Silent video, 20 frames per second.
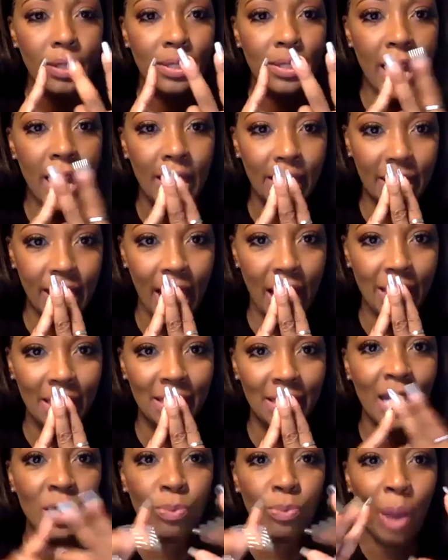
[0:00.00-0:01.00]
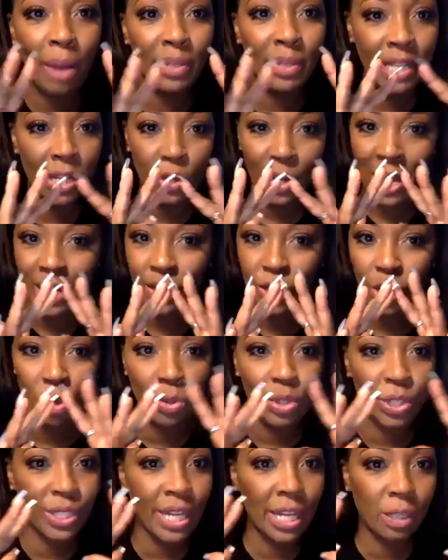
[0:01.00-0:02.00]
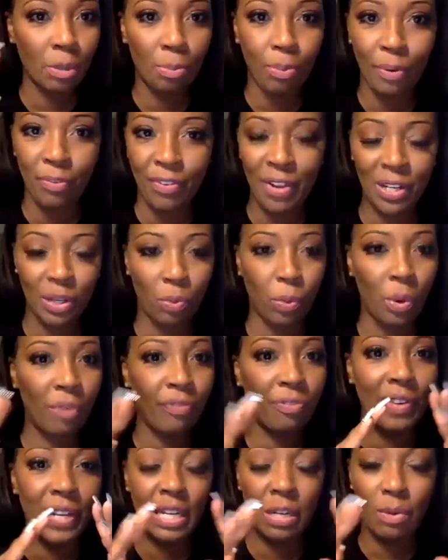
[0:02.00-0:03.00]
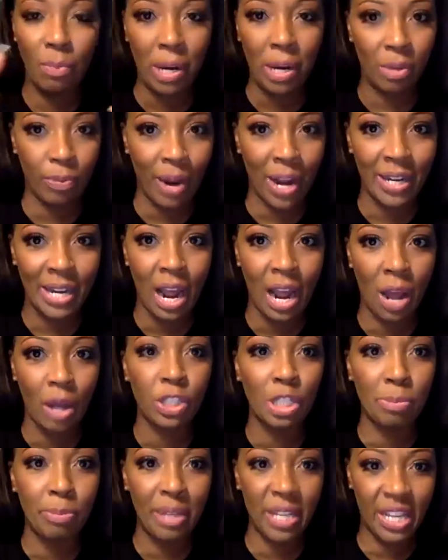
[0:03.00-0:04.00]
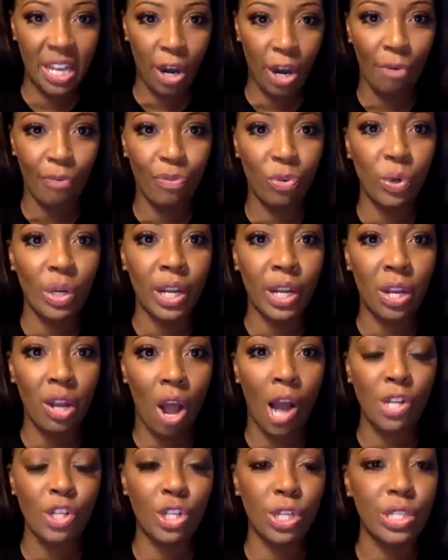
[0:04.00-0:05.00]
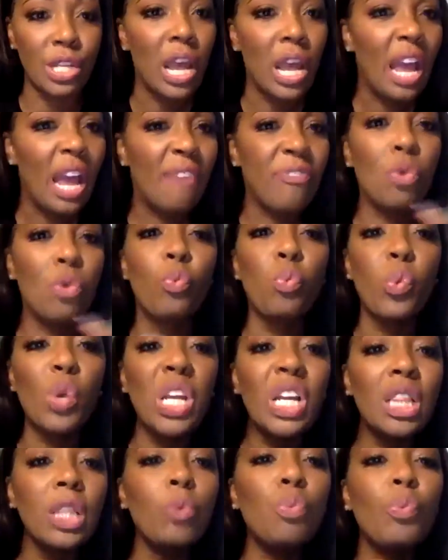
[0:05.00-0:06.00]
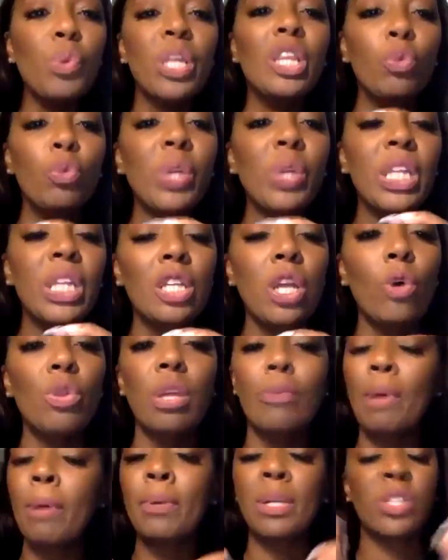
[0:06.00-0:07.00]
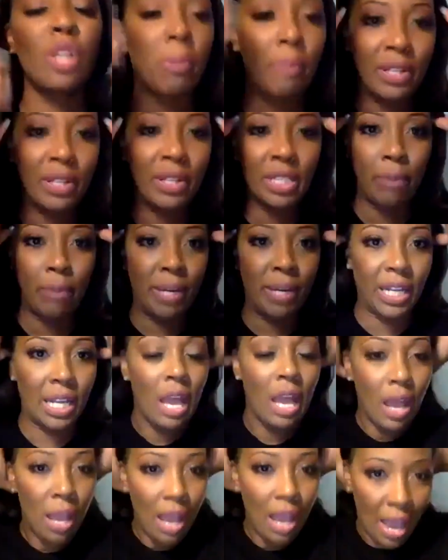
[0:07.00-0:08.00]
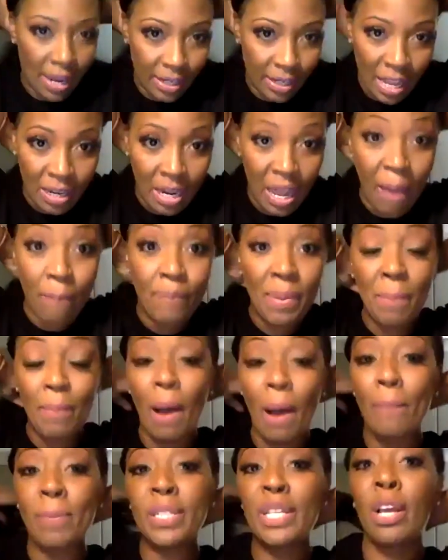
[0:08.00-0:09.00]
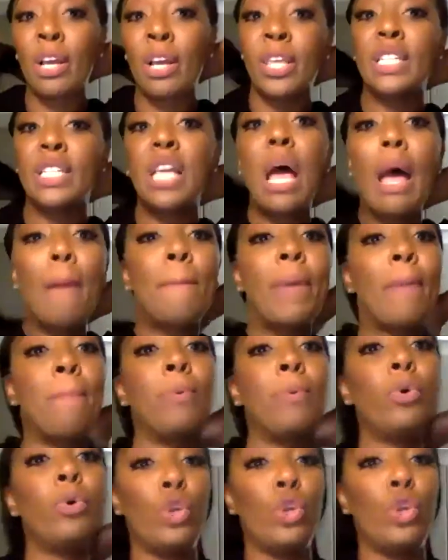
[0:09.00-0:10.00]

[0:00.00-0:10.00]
dedicated. That's why I said, you guys, don't just take a prophetic word from anybody right now. Just be careful and cautious. If you really, really, really know them, I'm not talking about somebody and and, and people, I'm gonna tell you this. People who